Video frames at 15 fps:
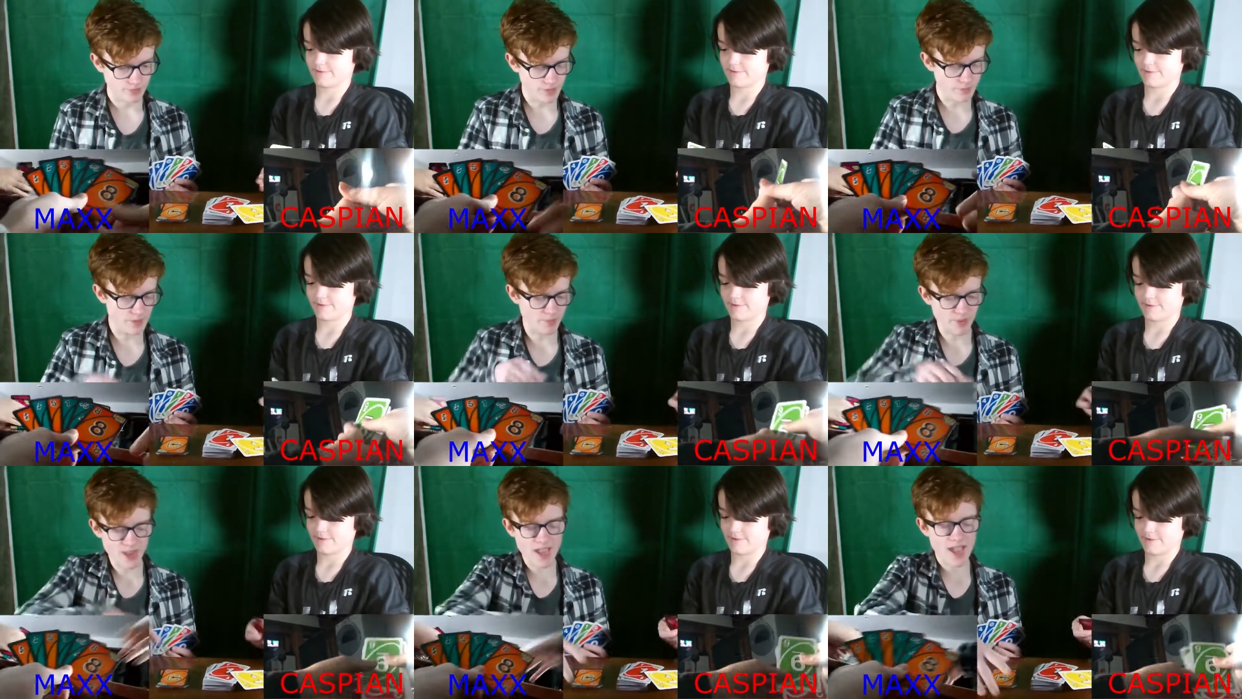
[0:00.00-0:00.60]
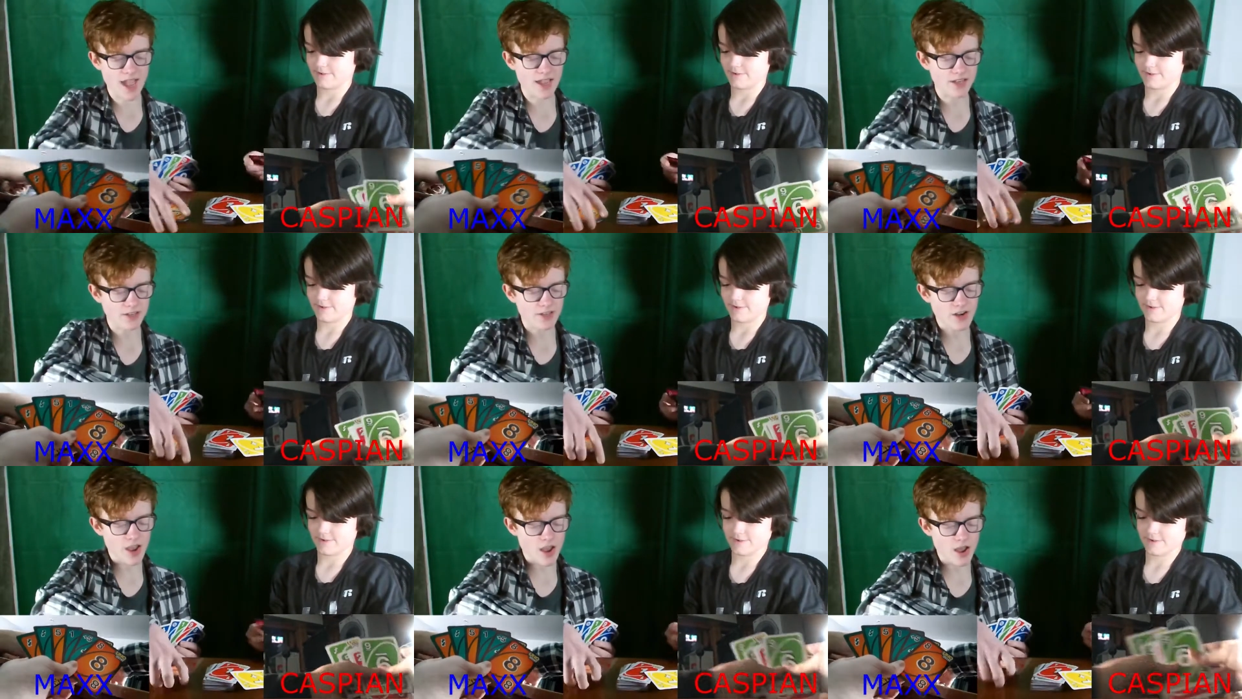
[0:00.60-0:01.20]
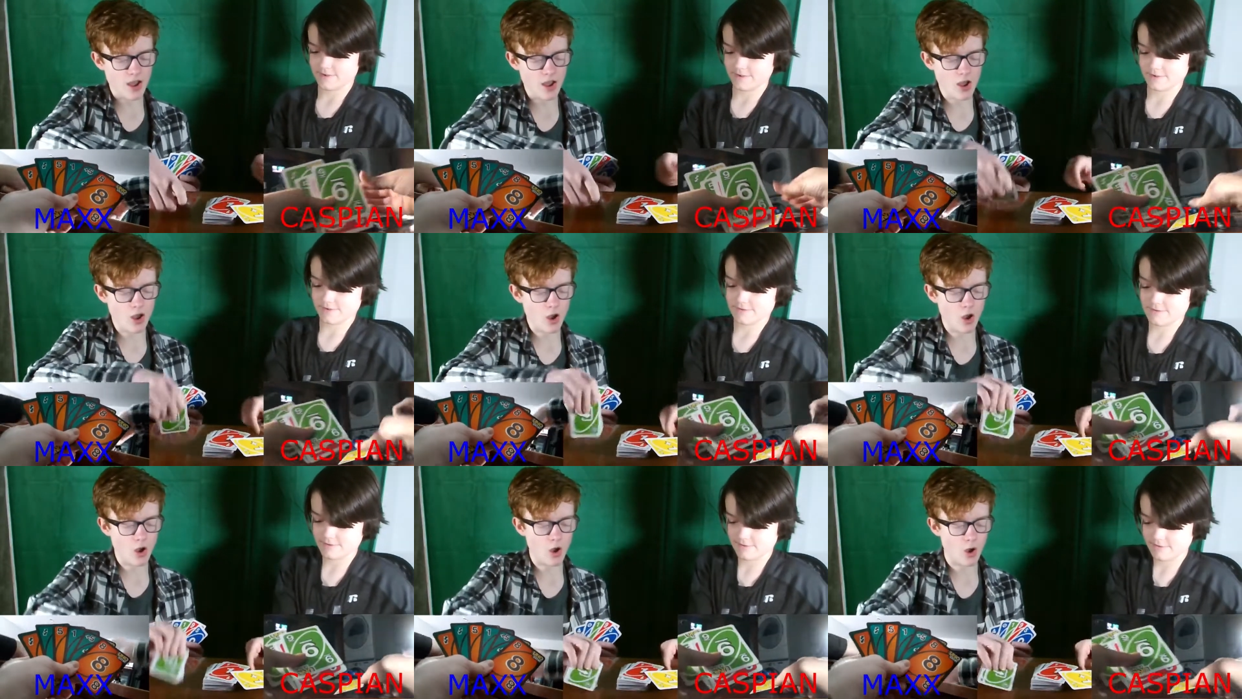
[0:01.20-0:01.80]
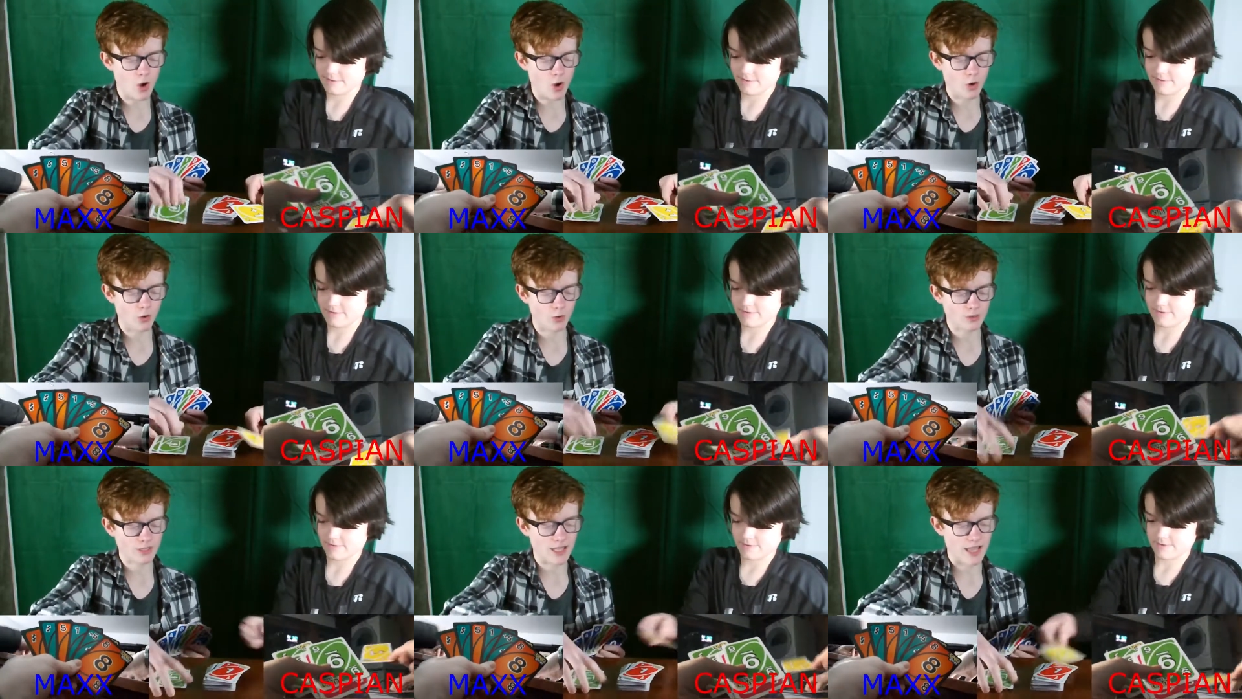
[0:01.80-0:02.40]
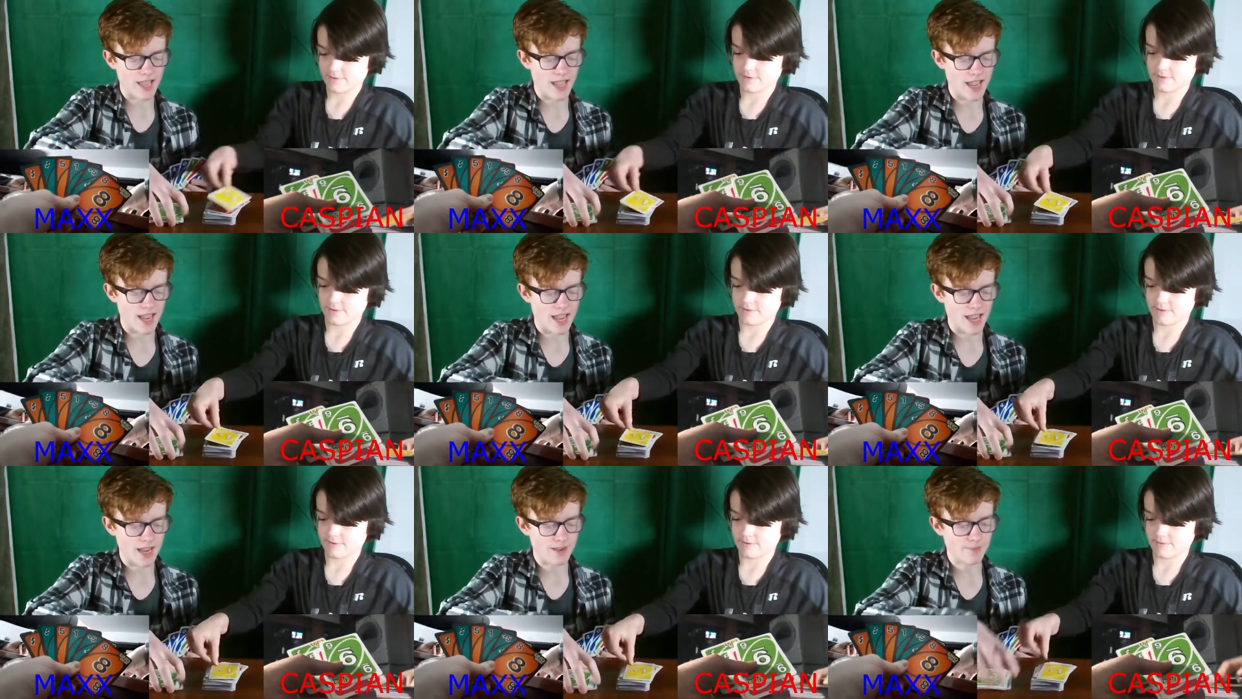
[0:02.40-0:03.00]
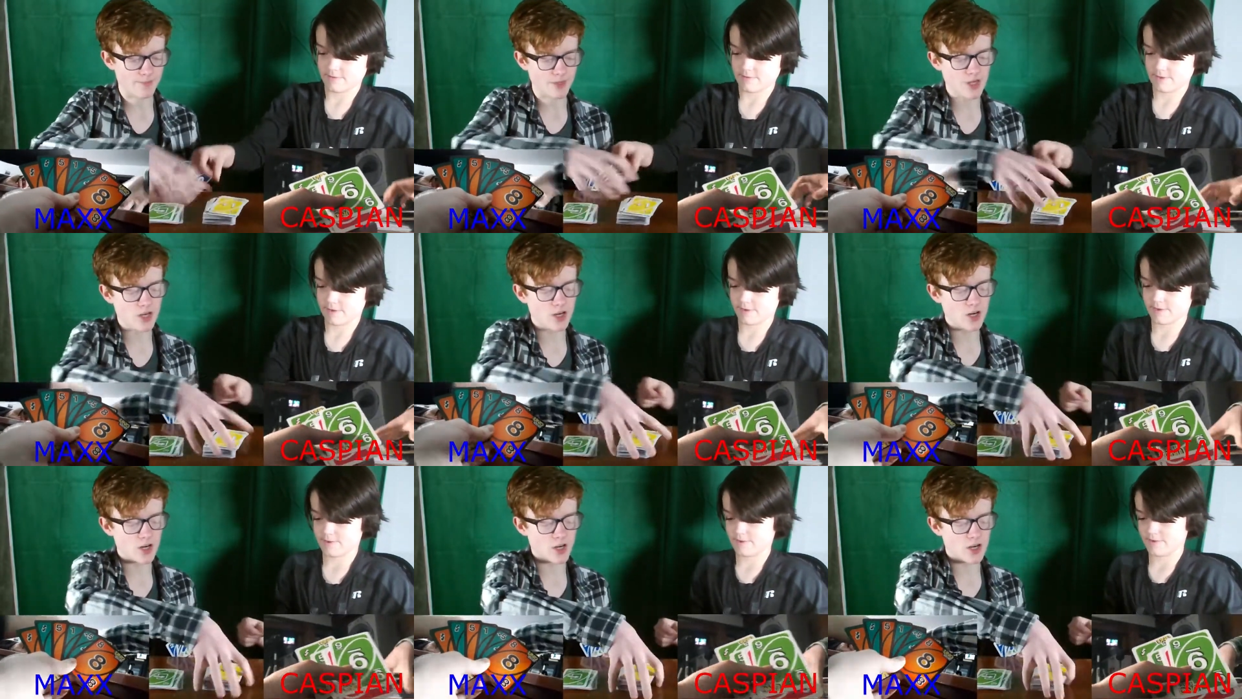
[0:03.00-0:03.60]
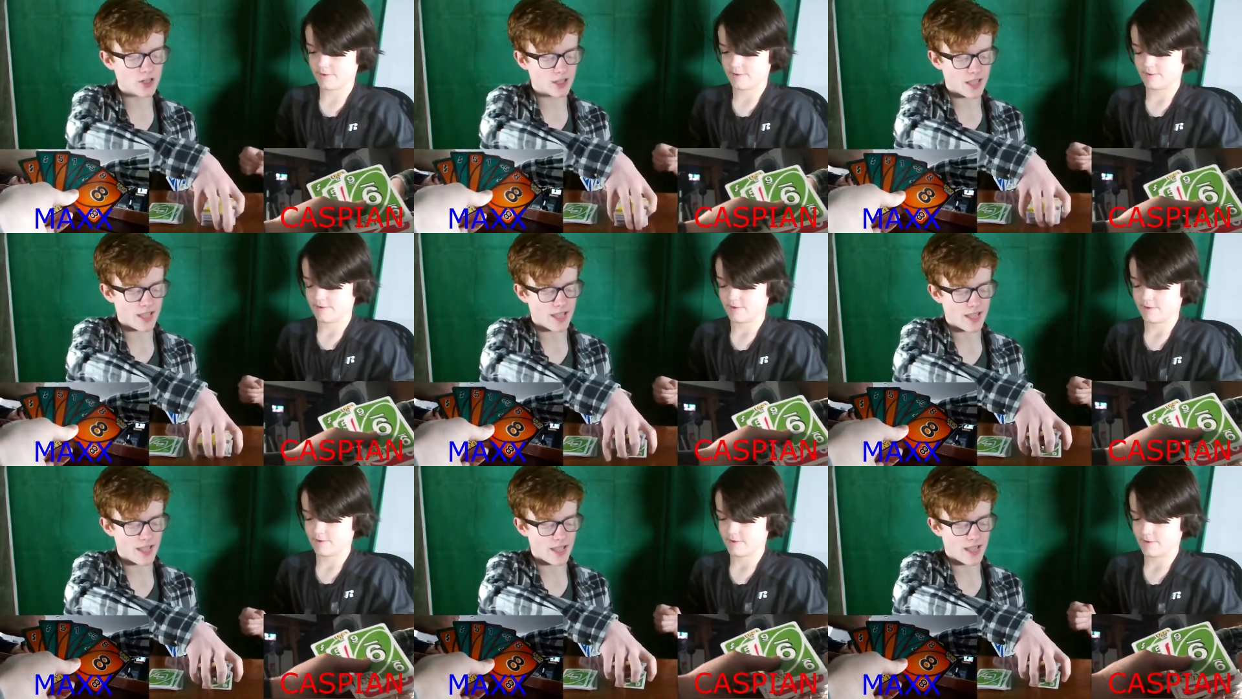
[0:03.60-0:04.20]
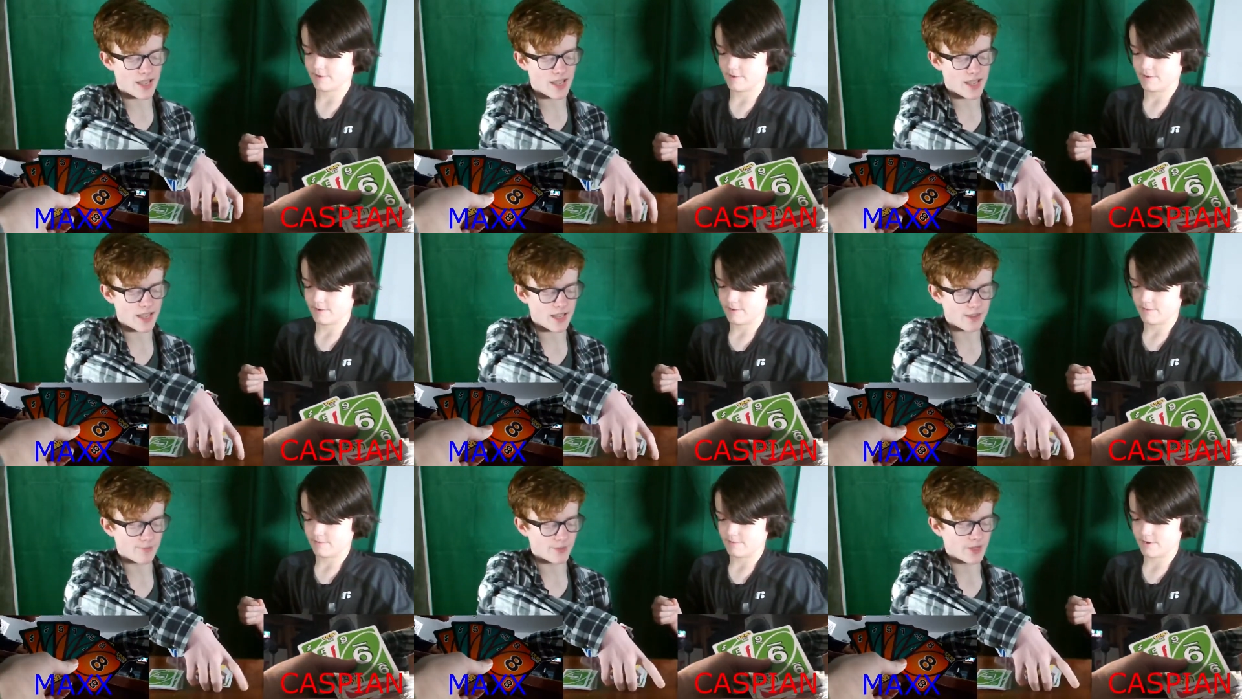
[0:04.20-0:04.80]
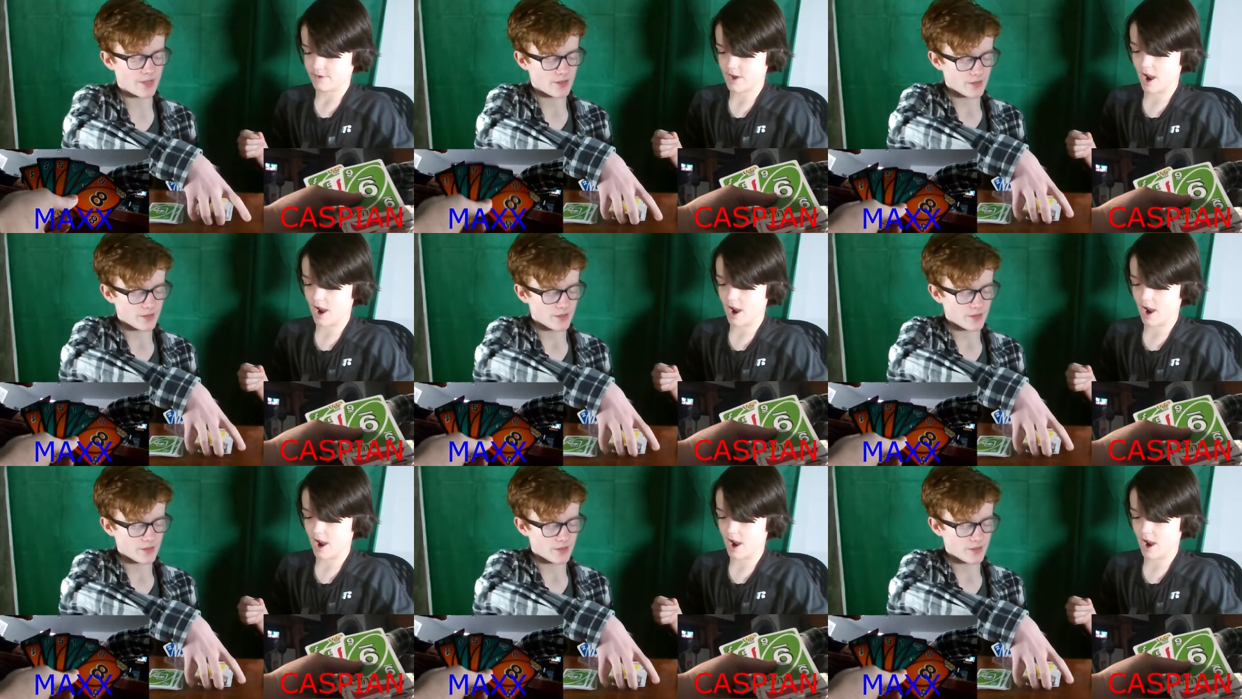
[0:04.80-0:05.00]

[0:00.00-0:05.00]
Speaker 1: Flip it back? No! Lame. You're lame.